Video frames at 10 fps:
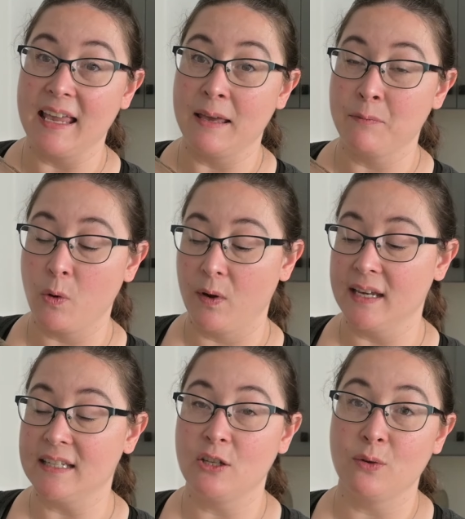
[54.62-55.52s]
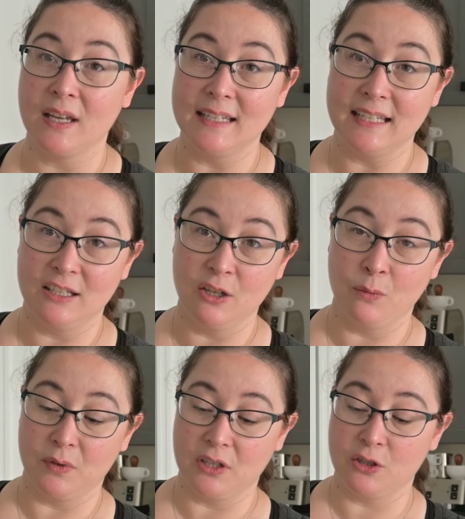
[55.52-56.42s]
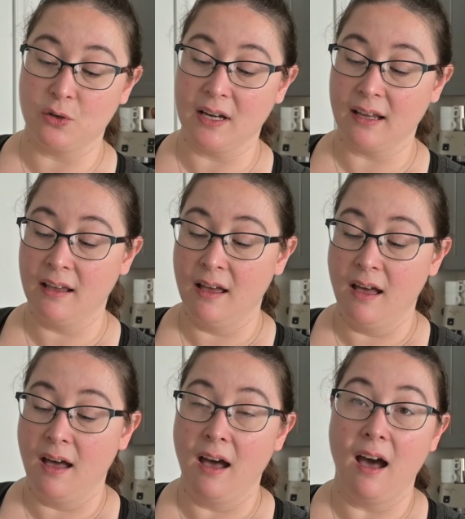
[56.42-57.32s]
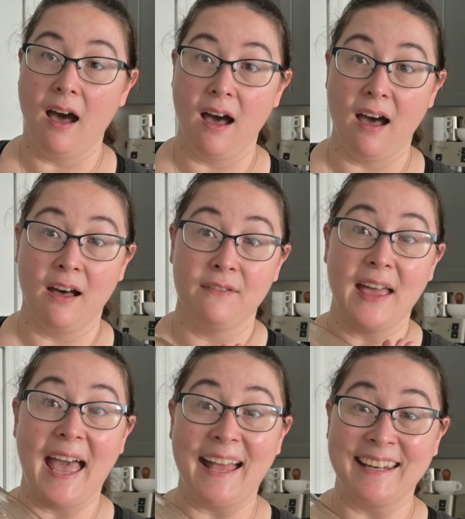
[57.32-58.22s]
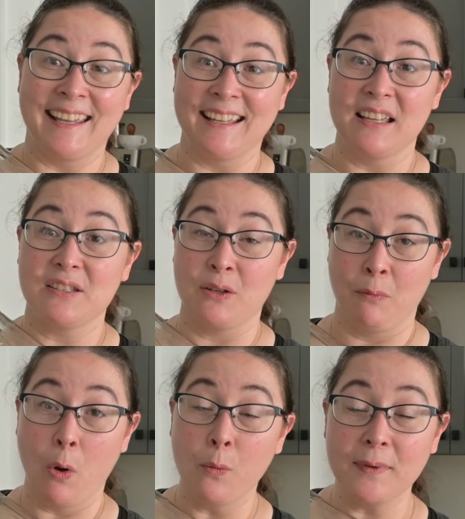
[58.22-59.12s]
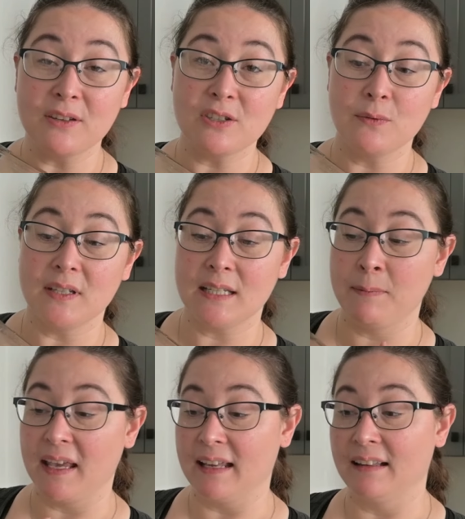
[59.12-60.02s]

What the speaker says: am going to continue with the trick of adding some oatmeal to it to make it a